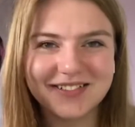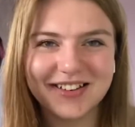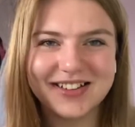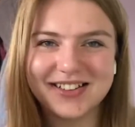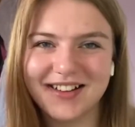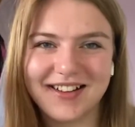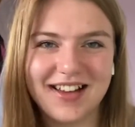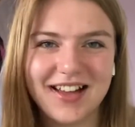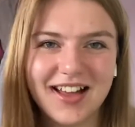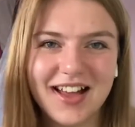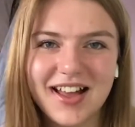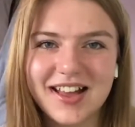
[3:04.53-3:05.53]
Sorry.
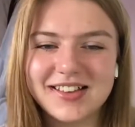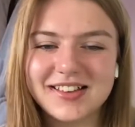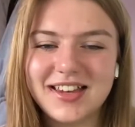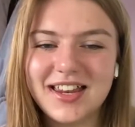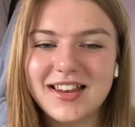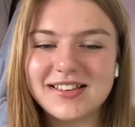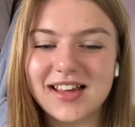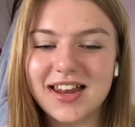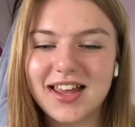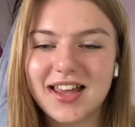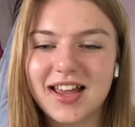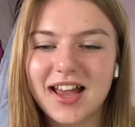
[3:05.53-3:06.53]
Nina
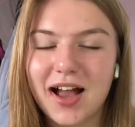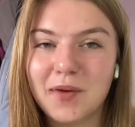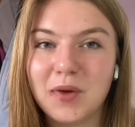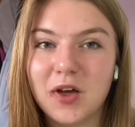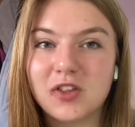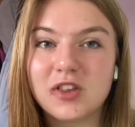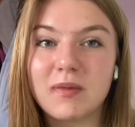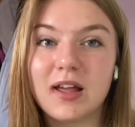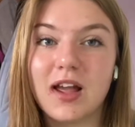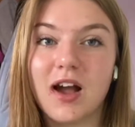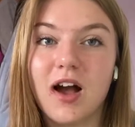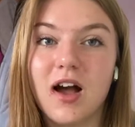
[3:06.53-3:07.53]
Zenik, and we also
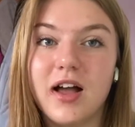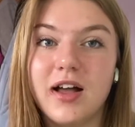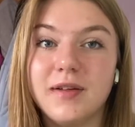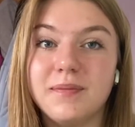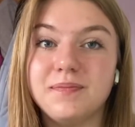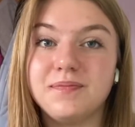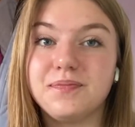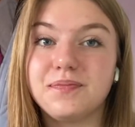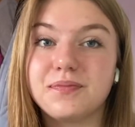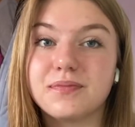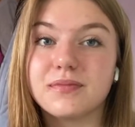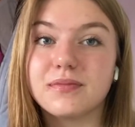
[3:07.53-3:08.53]
meet um,
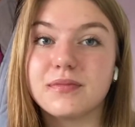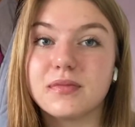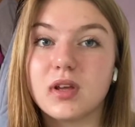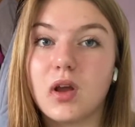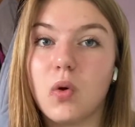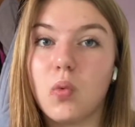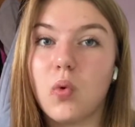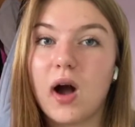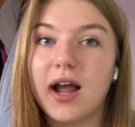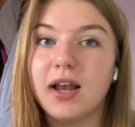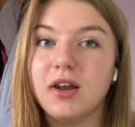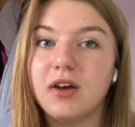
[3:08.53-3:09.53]

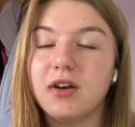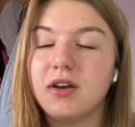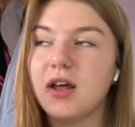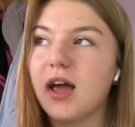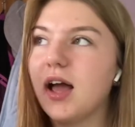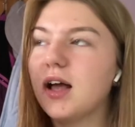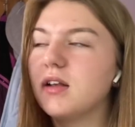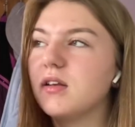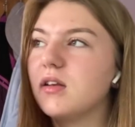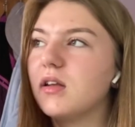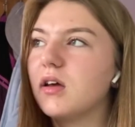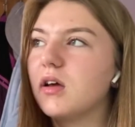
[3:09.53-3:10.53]
Wylan
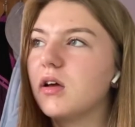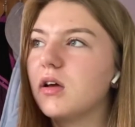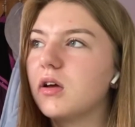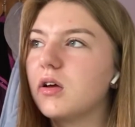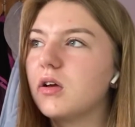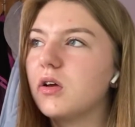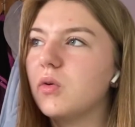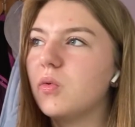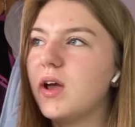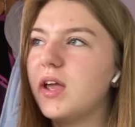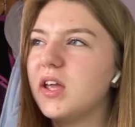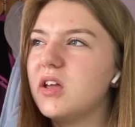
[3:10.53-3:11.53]
and
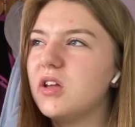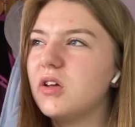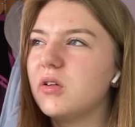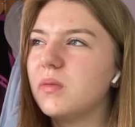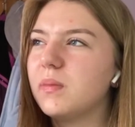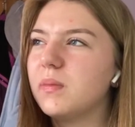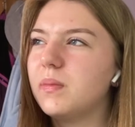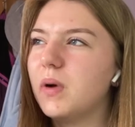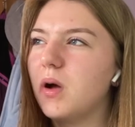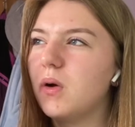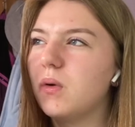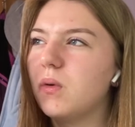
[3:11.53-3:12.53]
Kuwei
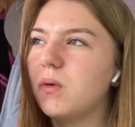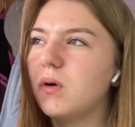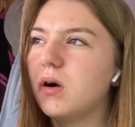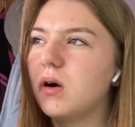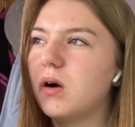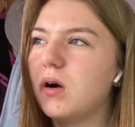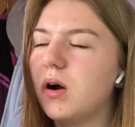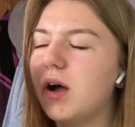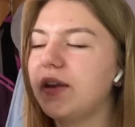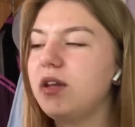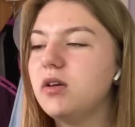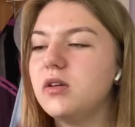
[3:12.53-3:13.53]
Yul-Bo. I
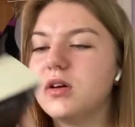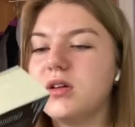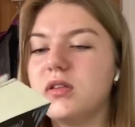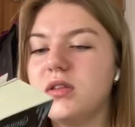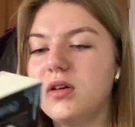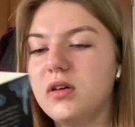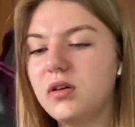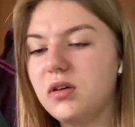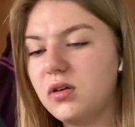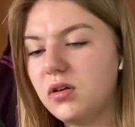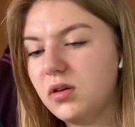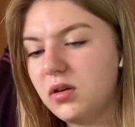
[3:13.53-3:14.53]
did look at the
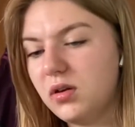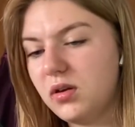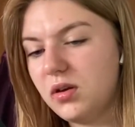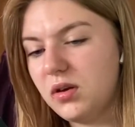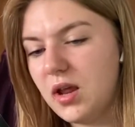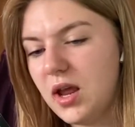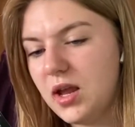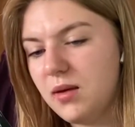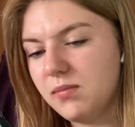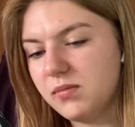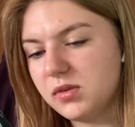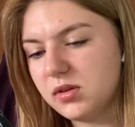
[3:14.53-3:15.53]

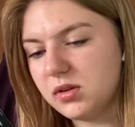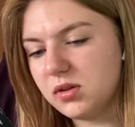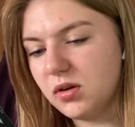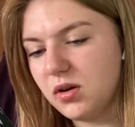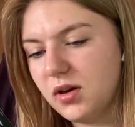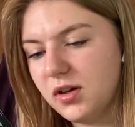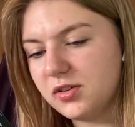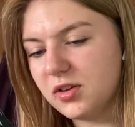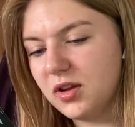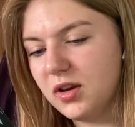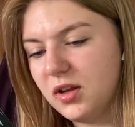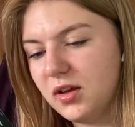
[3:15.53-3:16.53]
names. Oh, it's
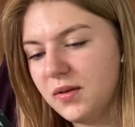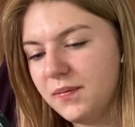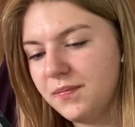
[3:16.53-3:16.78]
not in here.